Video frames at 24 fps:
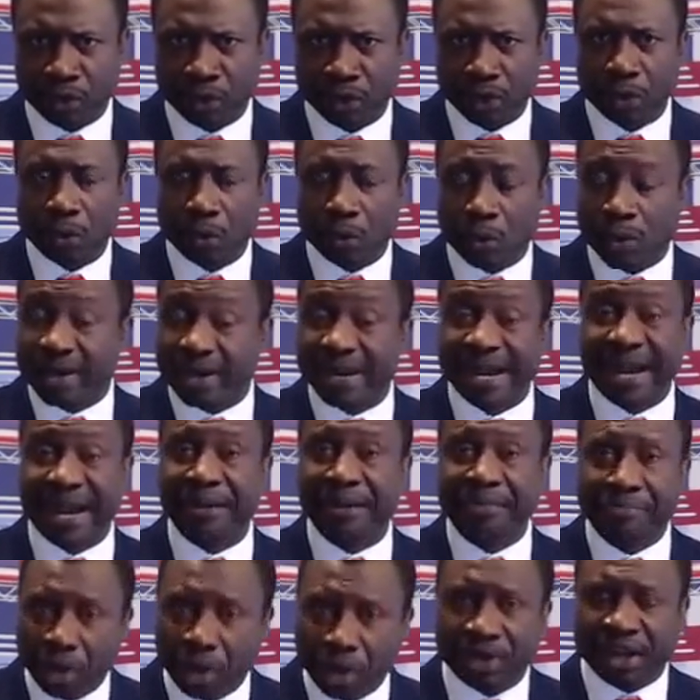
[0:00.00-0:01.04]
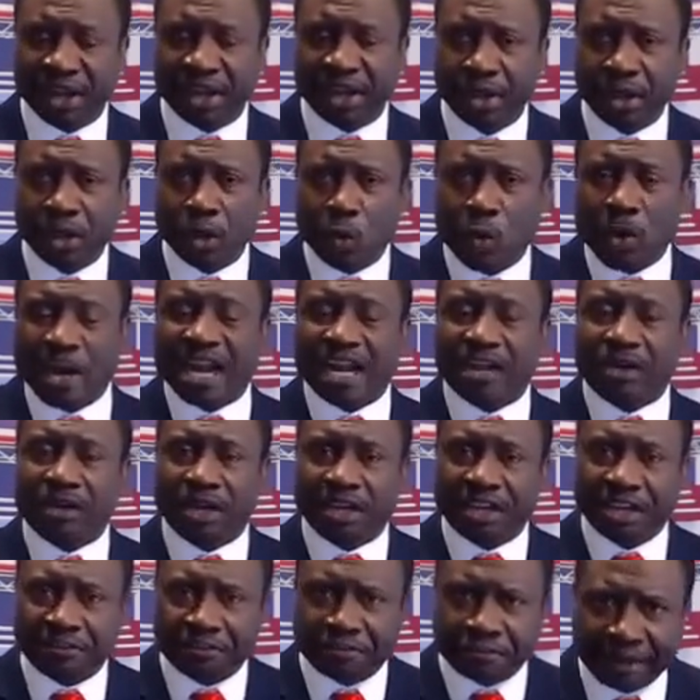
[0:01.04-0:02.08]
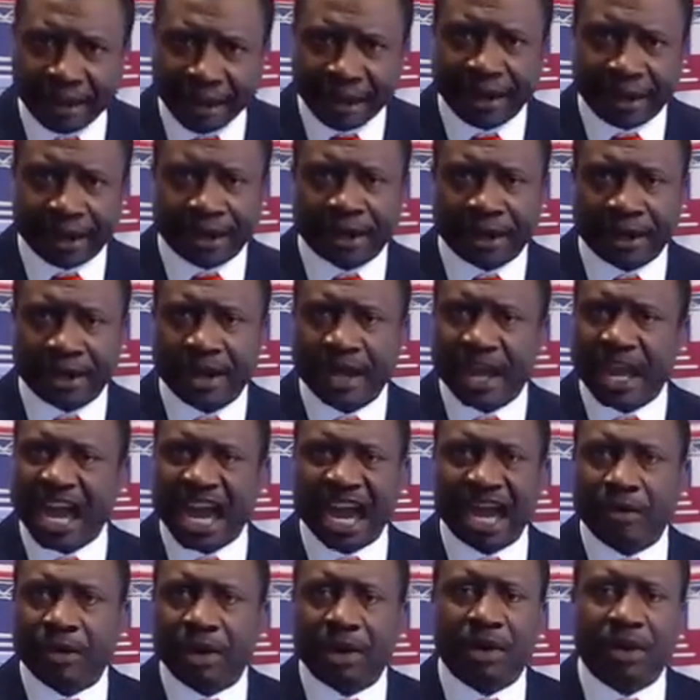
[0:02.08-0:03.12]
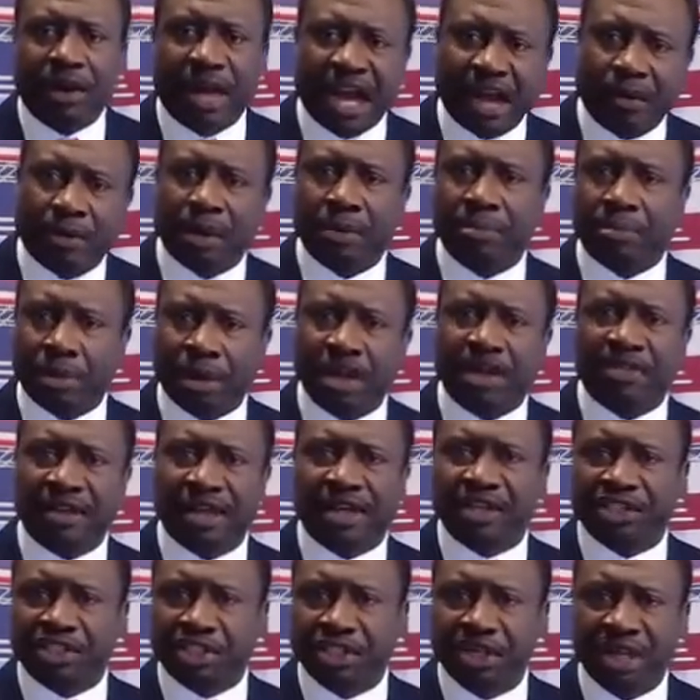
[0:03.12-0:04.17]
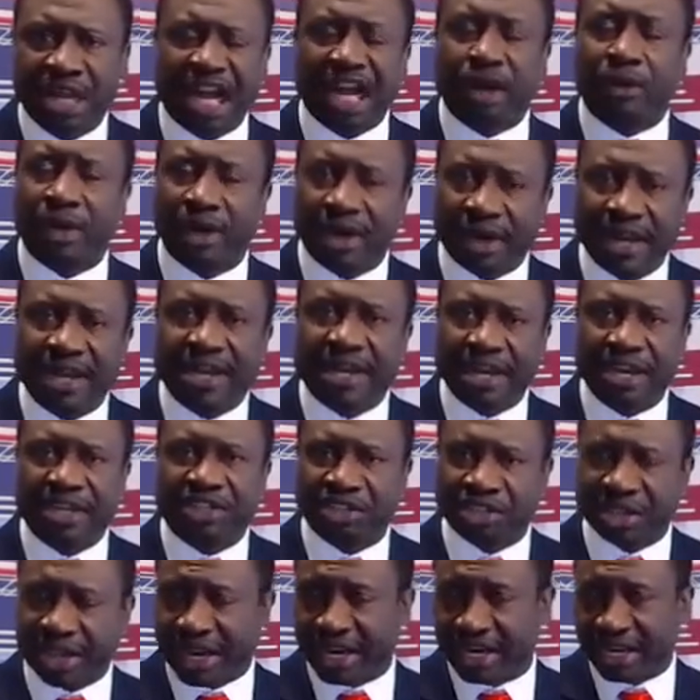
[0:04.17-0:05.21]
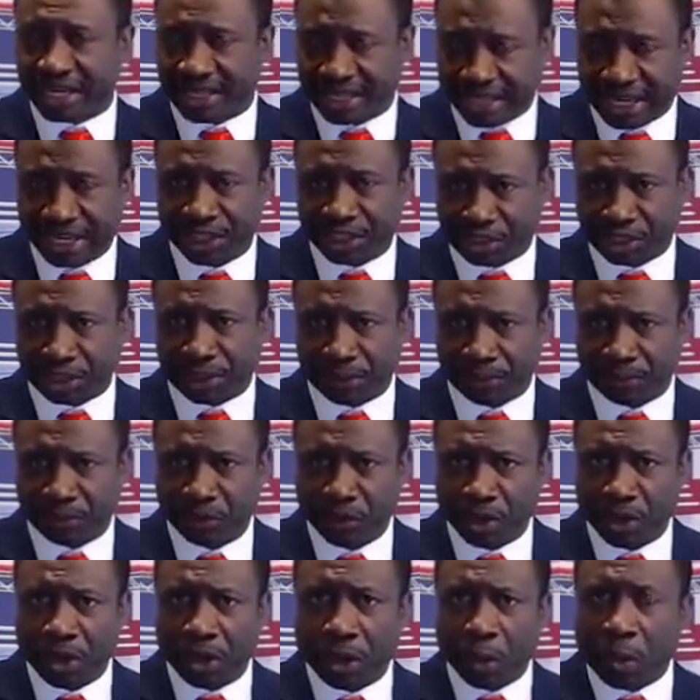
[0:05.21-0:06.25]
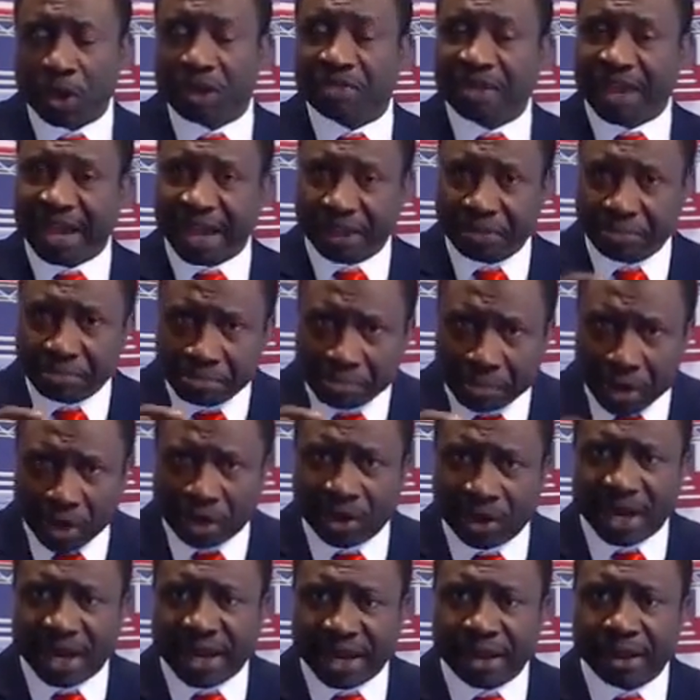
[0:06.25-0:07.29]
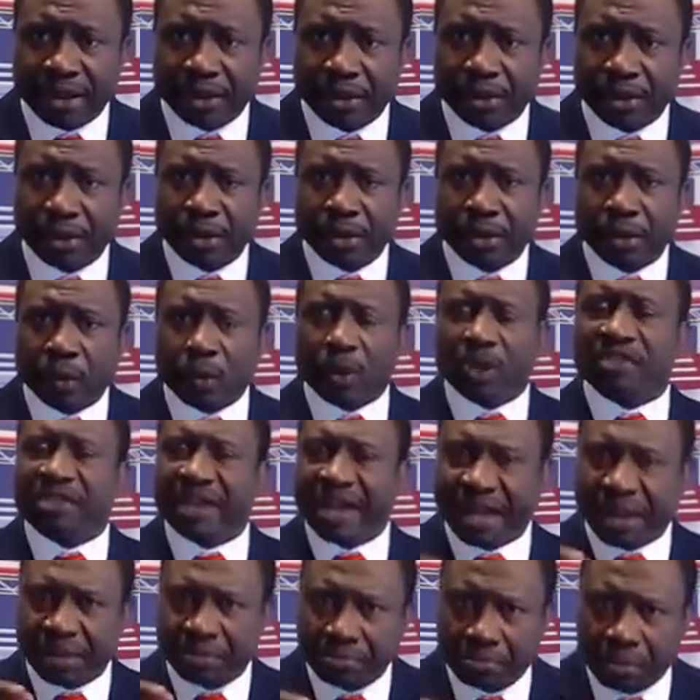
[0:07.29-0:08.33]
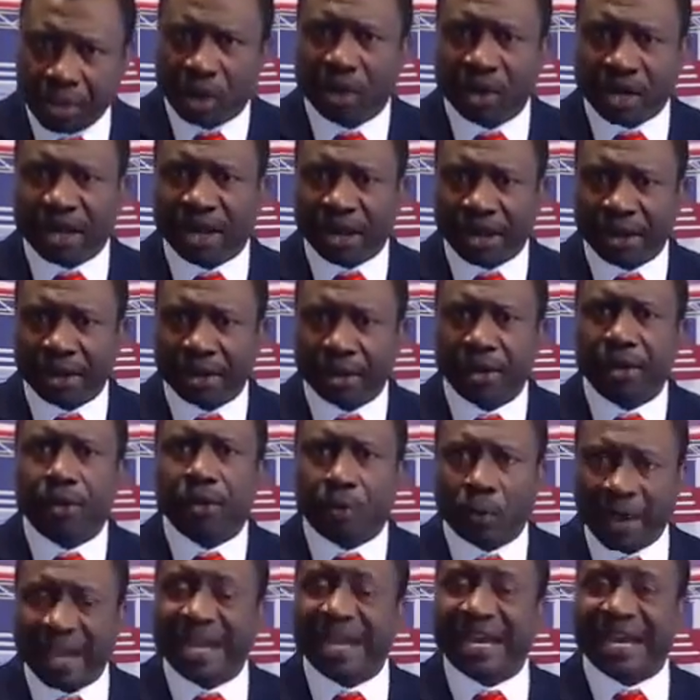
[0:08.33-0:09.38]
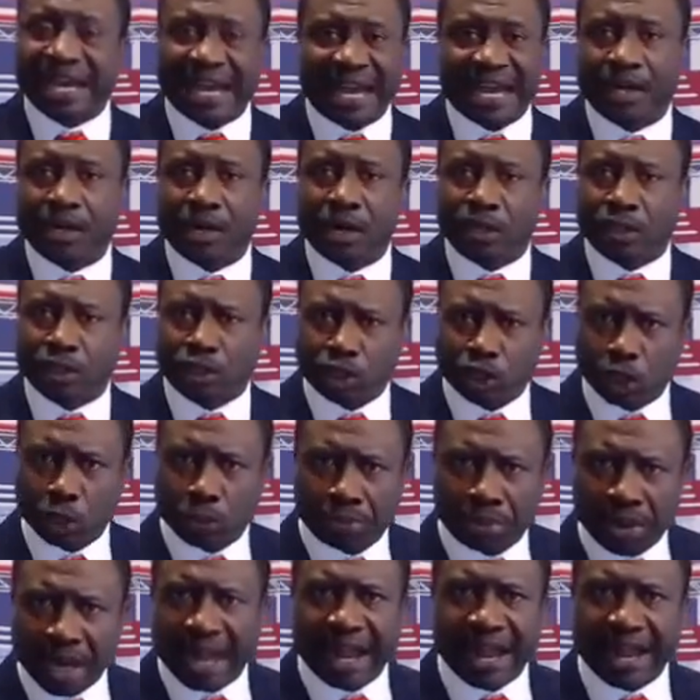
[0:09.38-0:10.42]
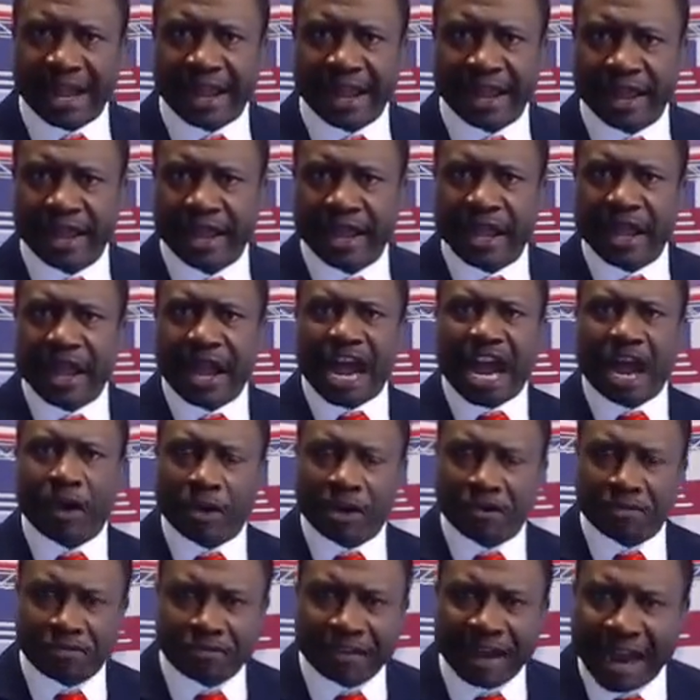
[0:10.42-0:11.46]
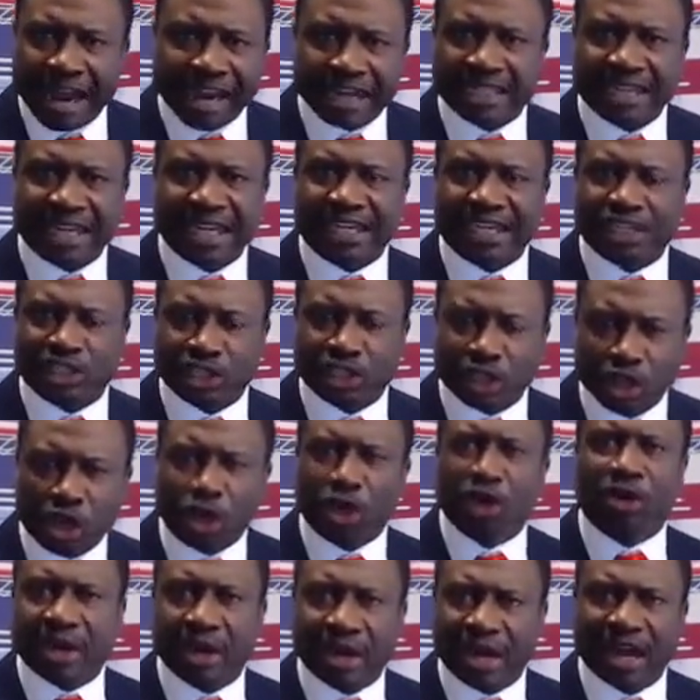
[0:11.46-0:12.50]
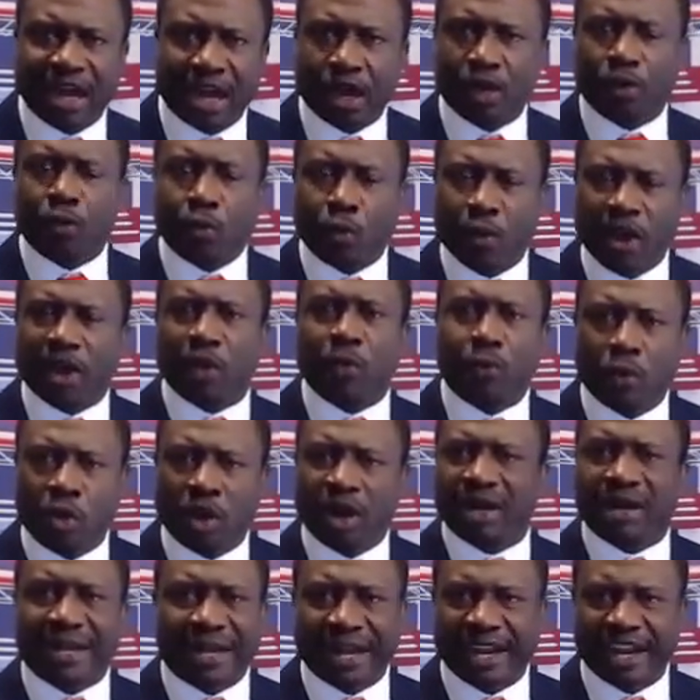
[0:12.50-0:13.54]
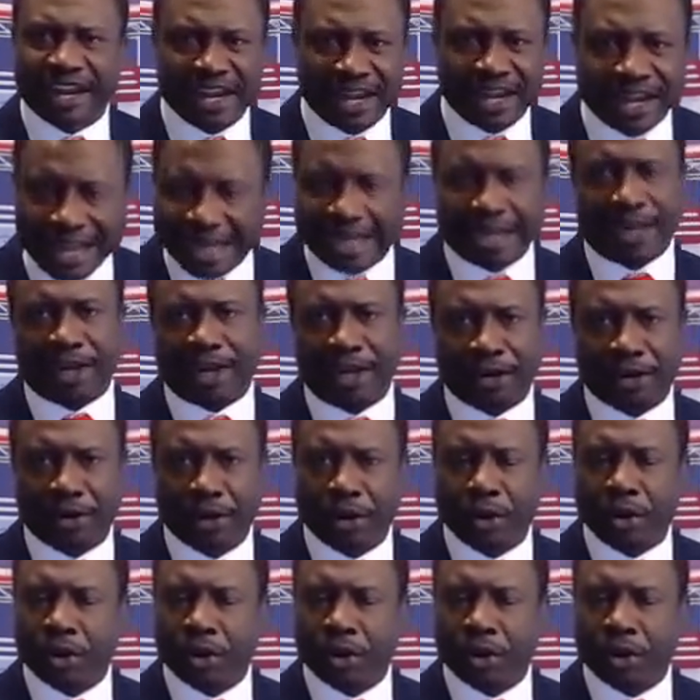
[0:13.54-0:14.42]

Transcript: Without money, we cannot defend our brothers, our leaders in detention. Without money, we cannot supply our fighters on the ground with what they need.